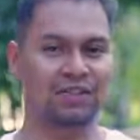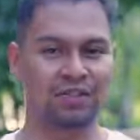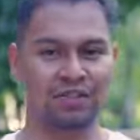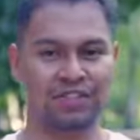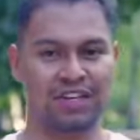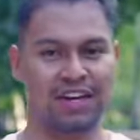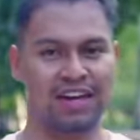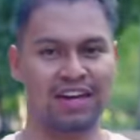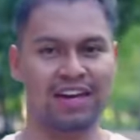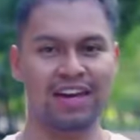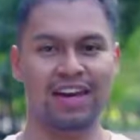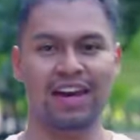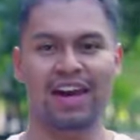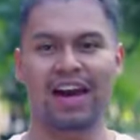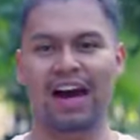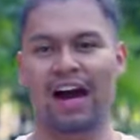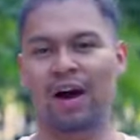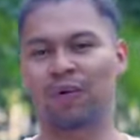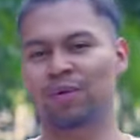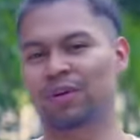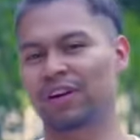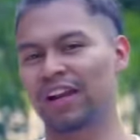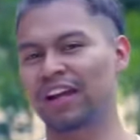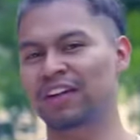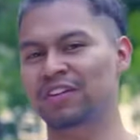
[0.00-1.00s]
today, I
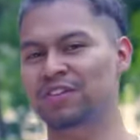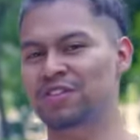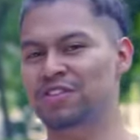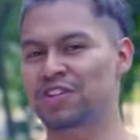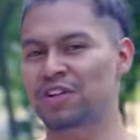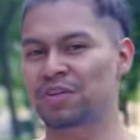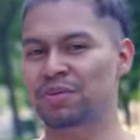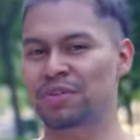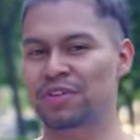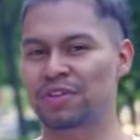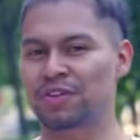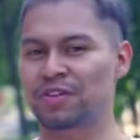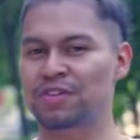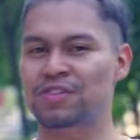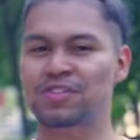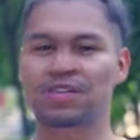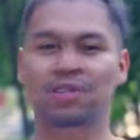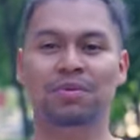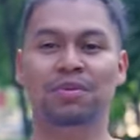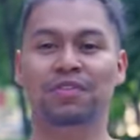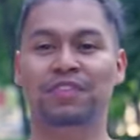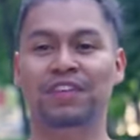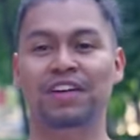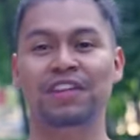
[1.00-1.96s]
would like to share with you some of the